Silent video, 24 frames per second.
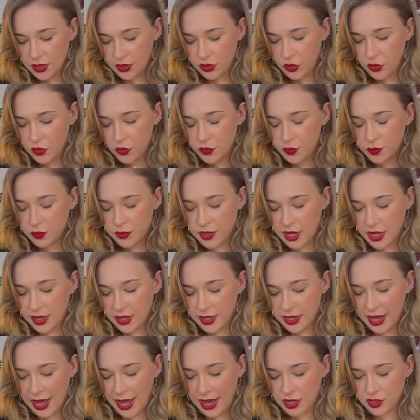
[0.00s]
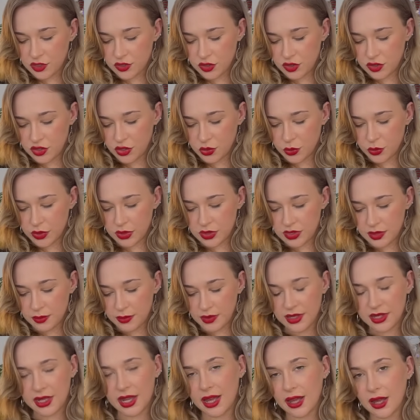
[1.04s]
you've taken action towards
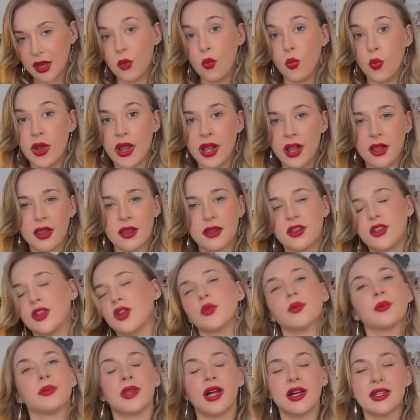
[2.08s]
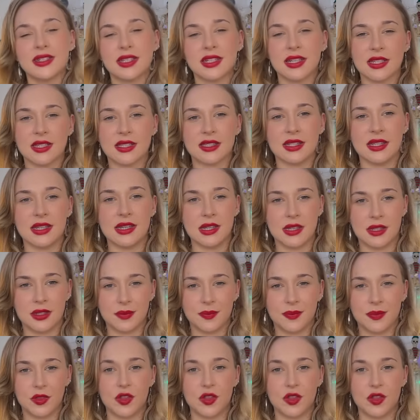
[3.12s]
something that will, you know, planting a seed.